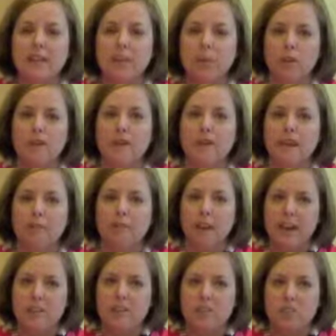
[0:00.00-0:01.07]
that I want to
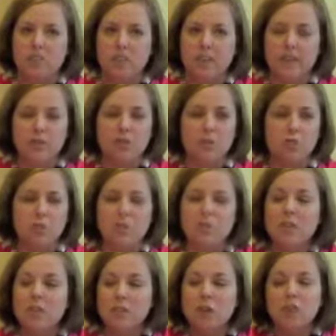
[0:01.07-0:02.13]
have them study. So
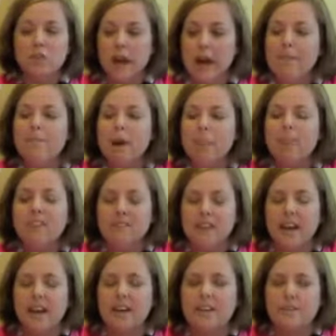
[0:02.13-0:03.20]
sometimes I don't type up the
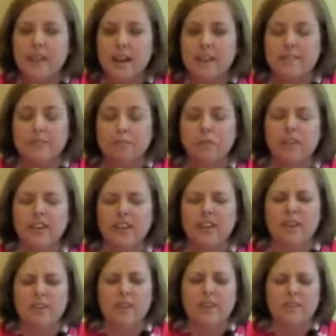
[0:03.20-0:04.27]
entire text. Well, I
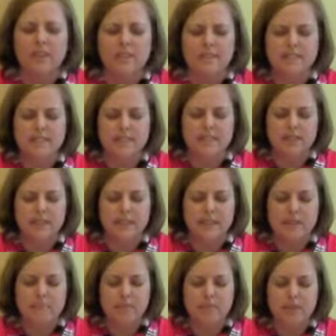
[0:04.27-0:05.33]
don't ever give kids the entire text
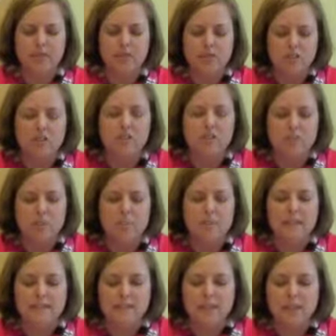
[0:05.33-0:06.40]
typed up. I usually just give them a
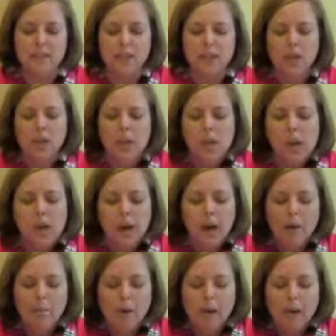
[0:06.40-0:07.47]
piece of it.
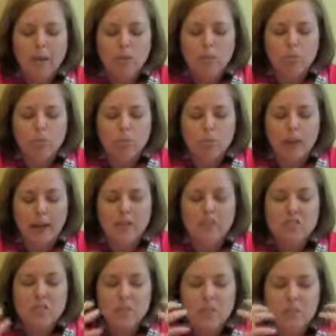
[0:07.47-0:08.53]
But when I'm
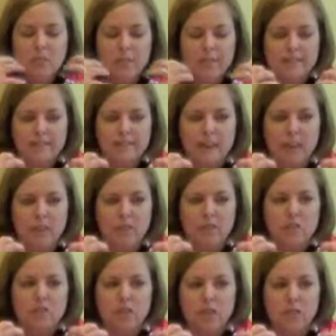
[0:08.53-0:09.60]
studying for
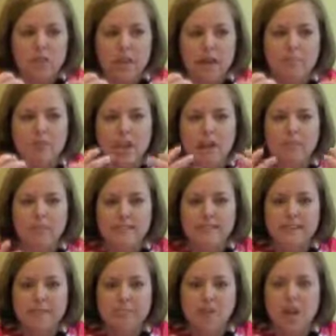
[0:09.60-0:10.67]
myself, sometimes I read
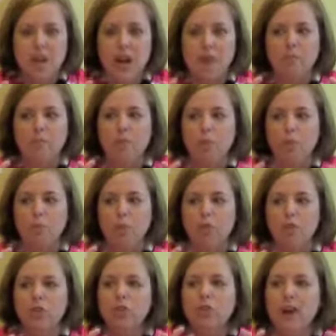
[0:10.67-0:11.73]
something and
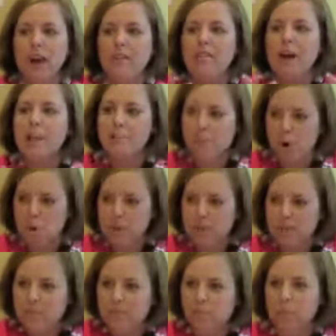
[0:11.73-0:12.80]
when you have that
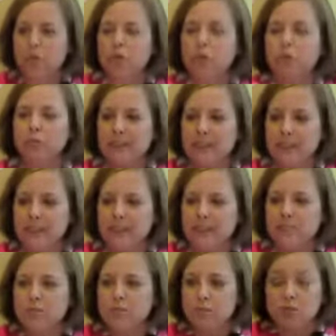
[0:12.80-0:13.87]
moment when you're reading
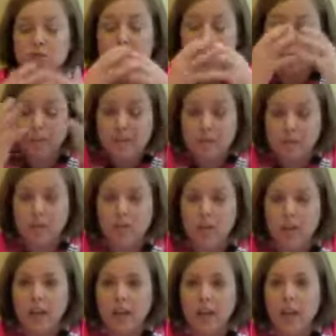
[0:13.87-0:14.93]
as just a reader
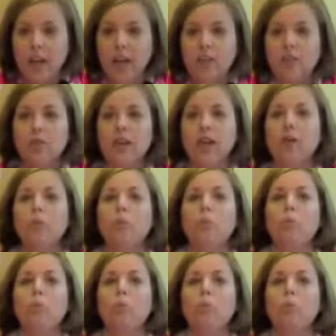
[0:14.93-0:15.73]
and you're like,